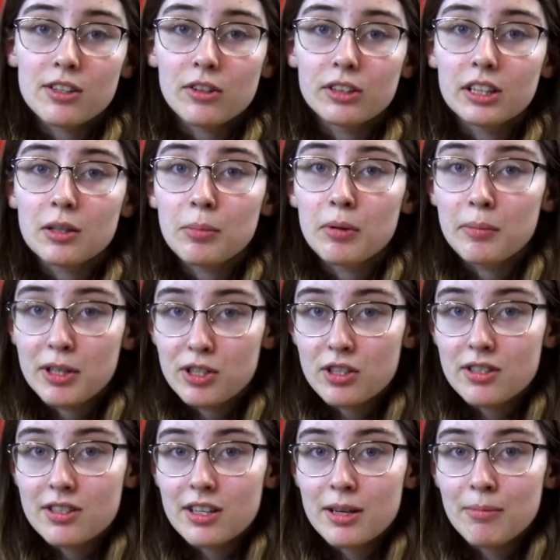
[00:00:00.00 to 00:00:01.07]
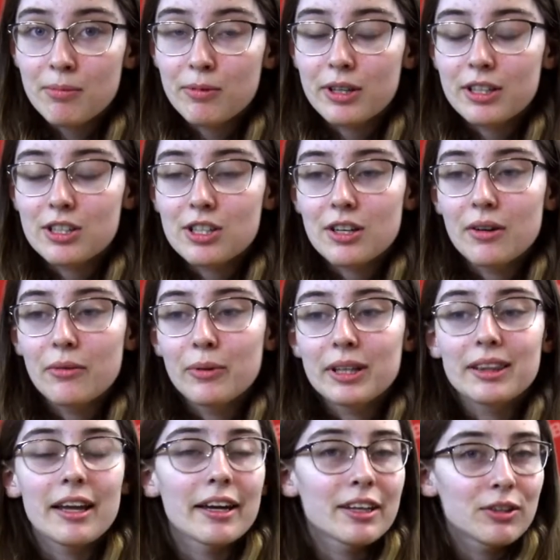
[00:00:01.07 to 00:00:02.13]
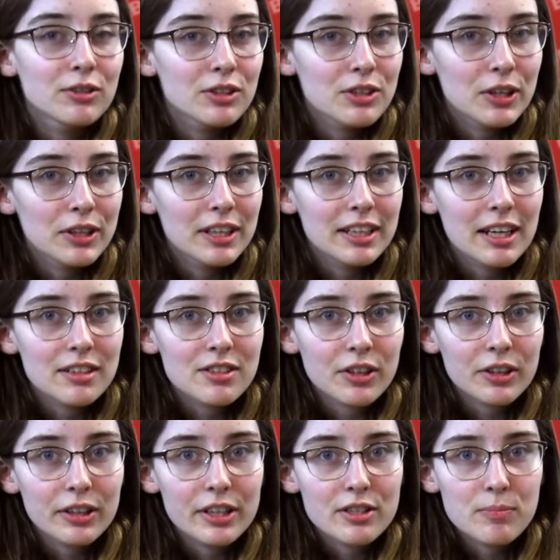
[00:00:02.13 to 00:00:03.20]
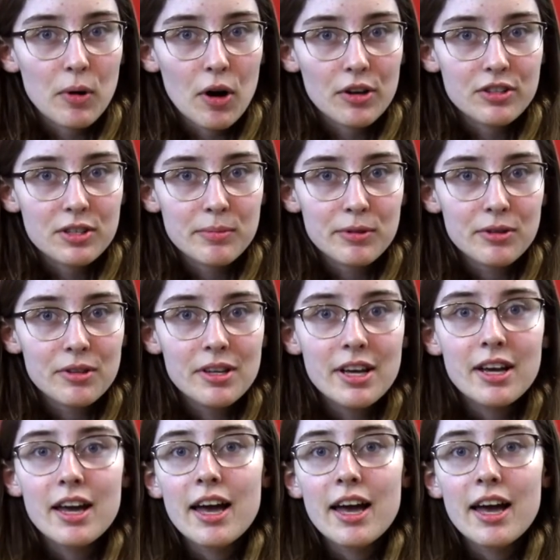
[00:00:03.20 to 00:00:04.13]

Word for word: you'll need a permission slip, which we'd like you to turn in as early as possible.